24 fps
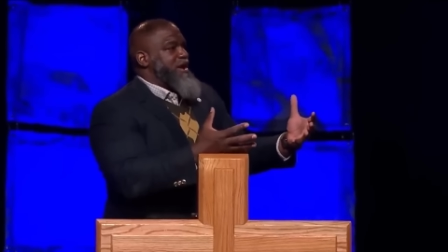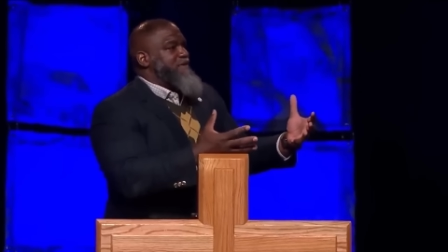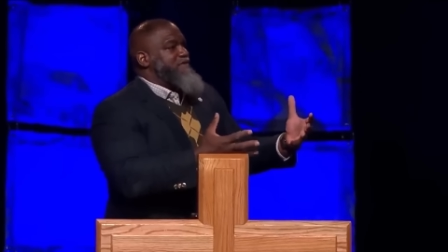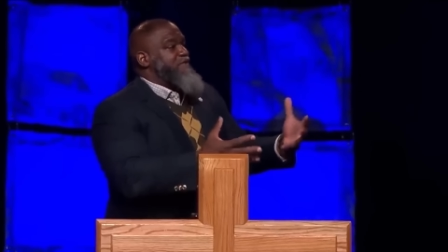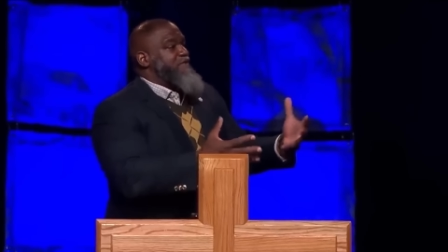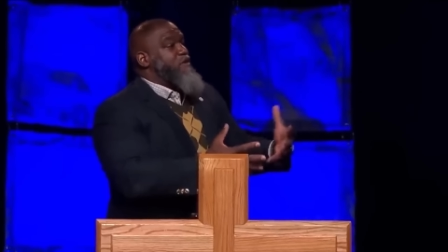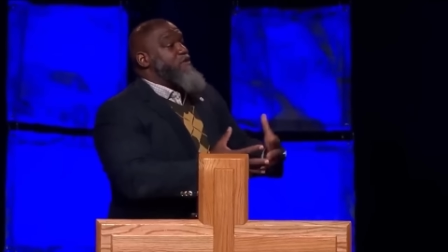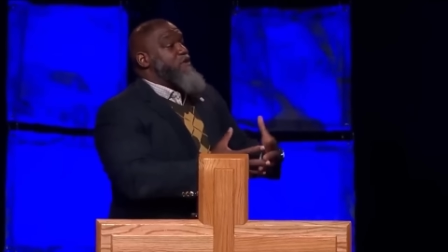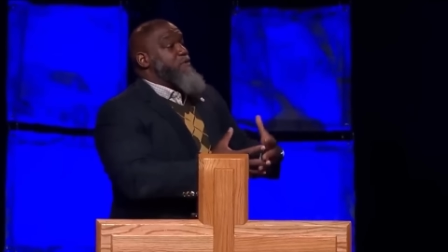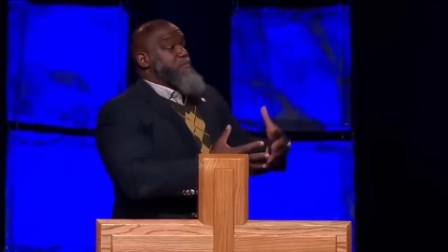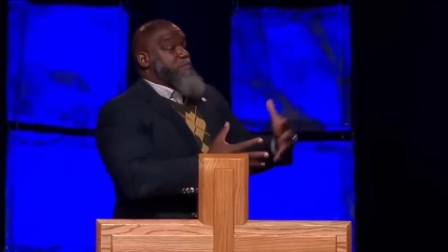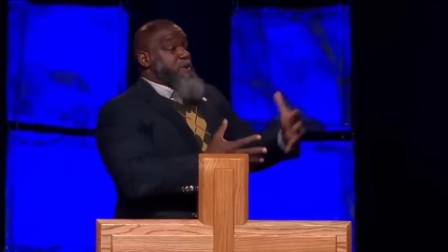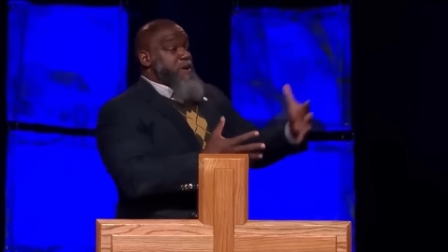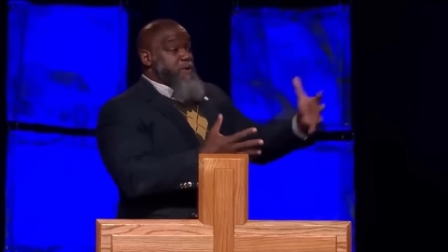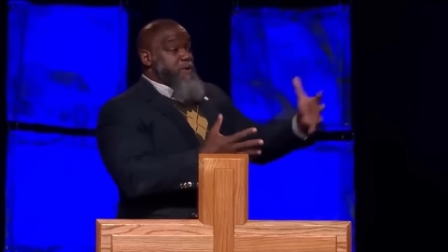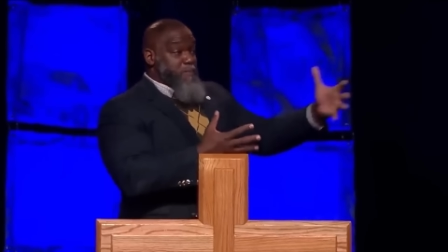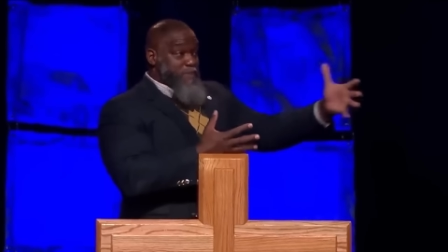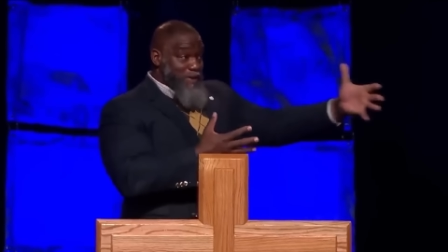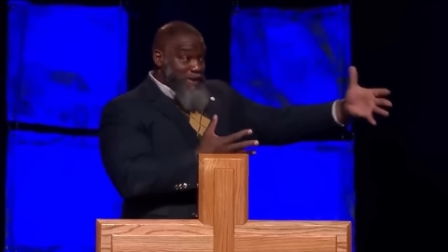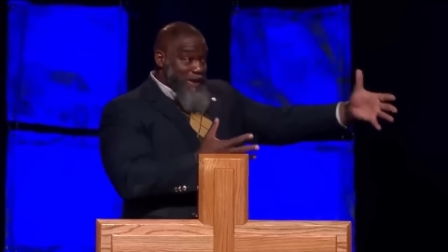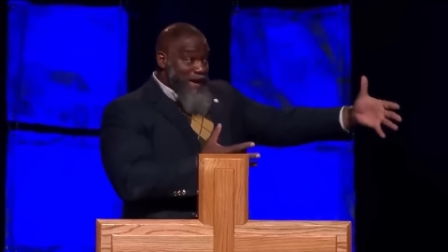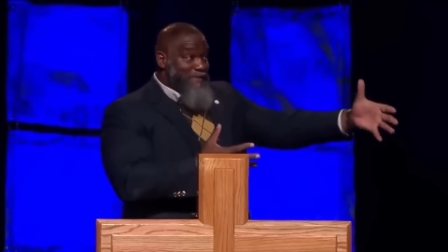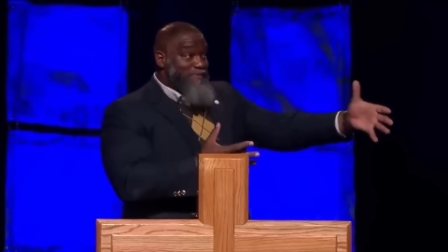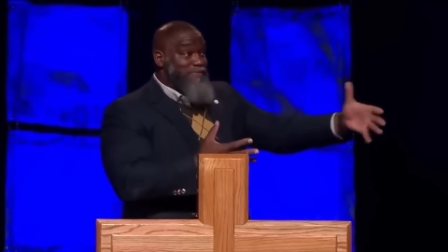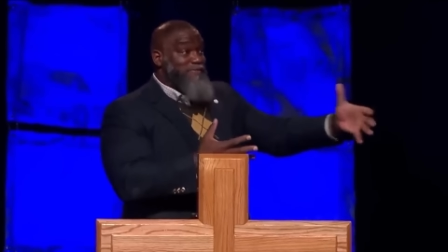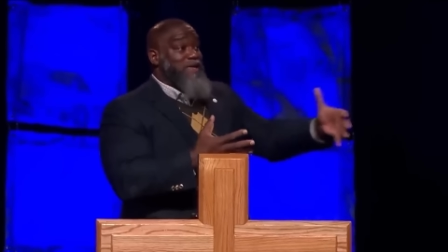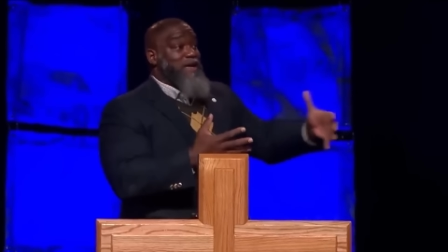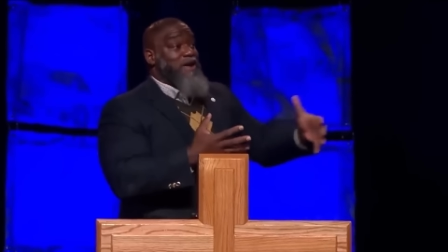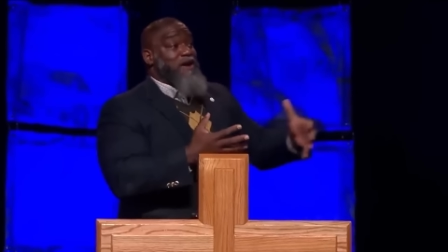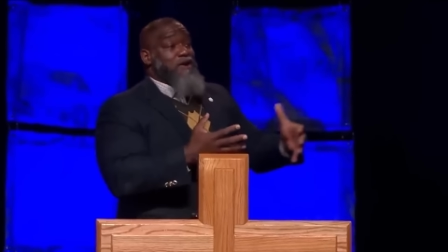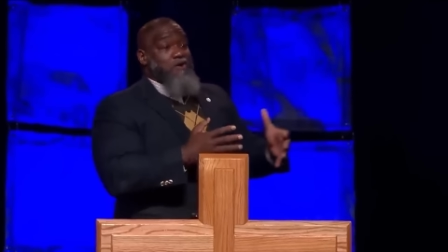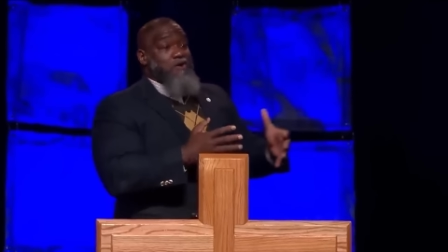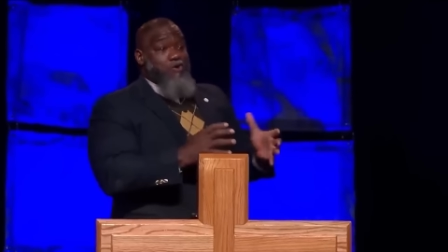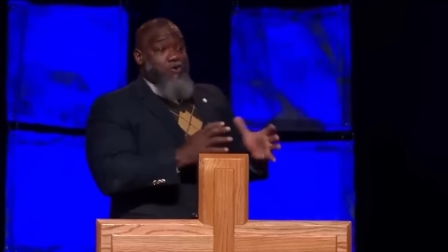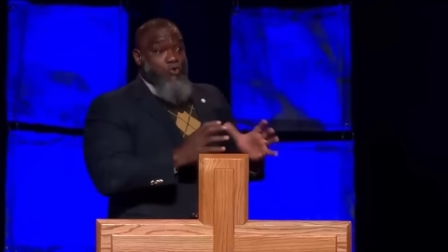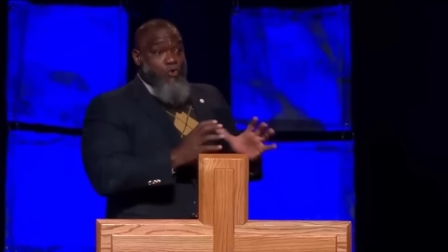There are people out
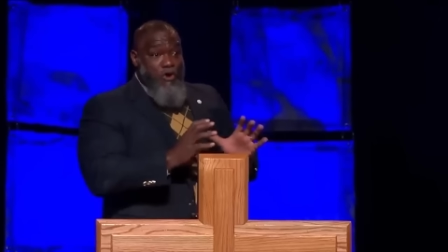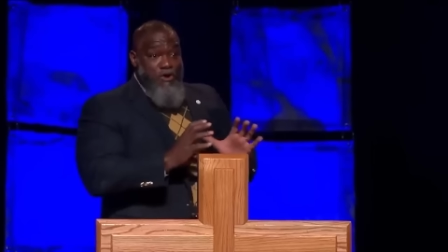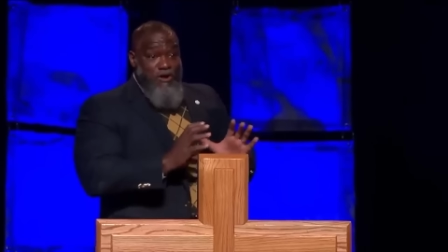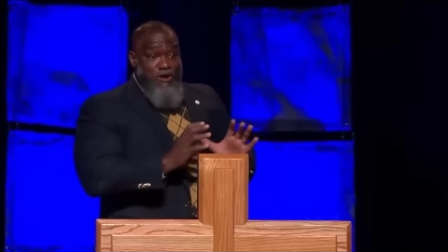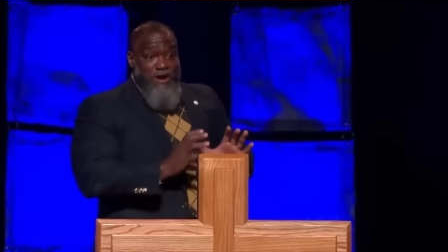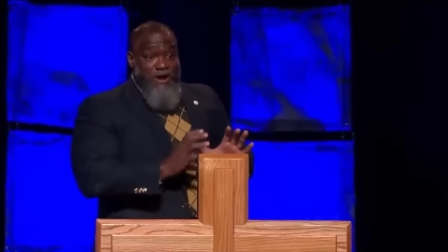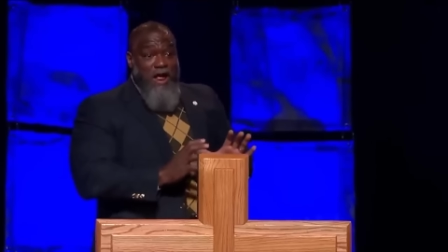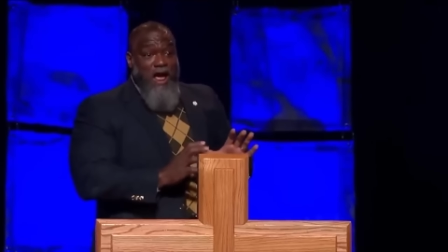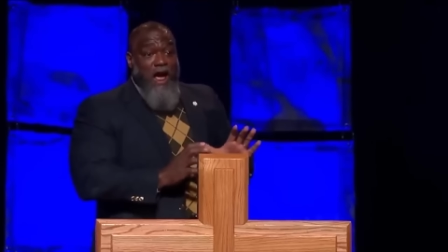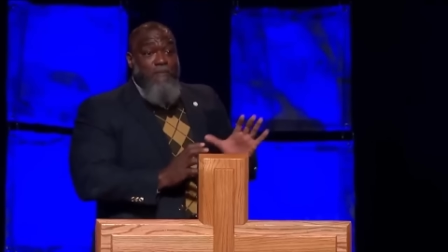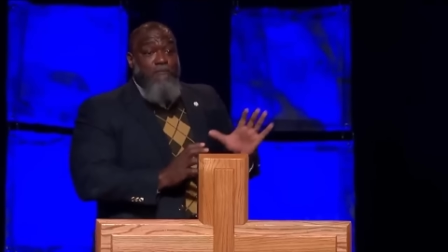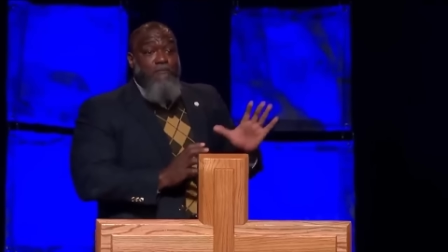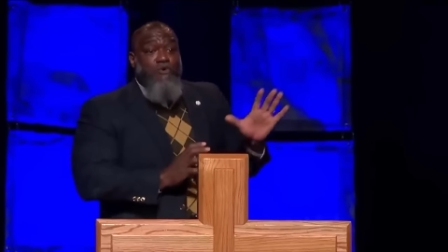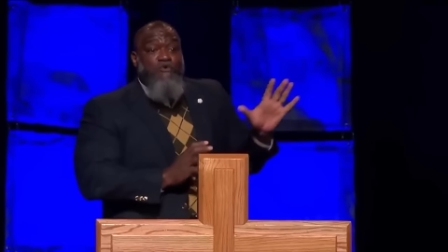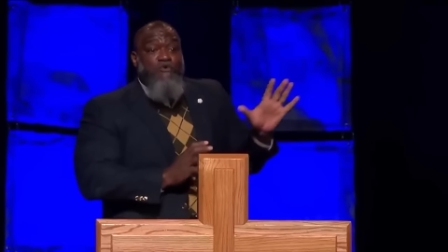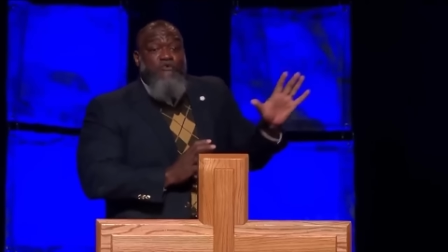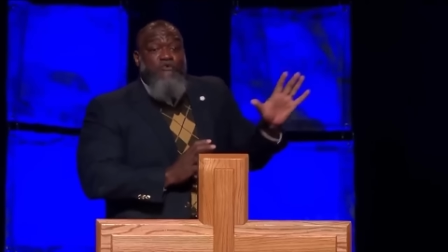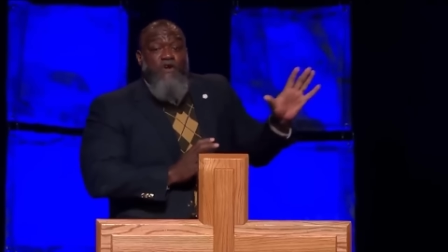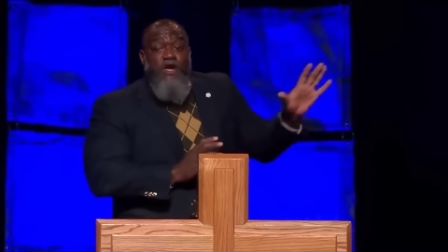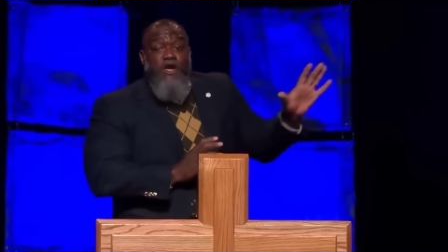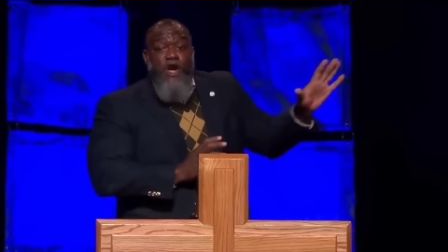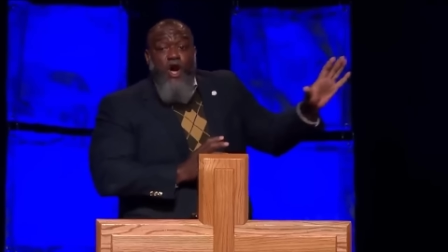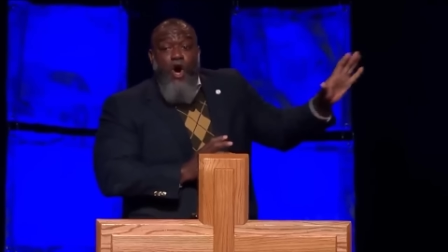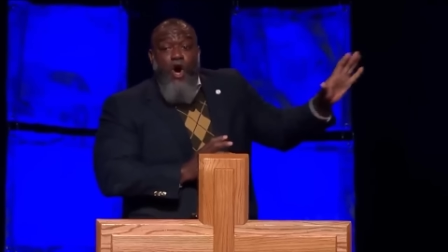there who are now moving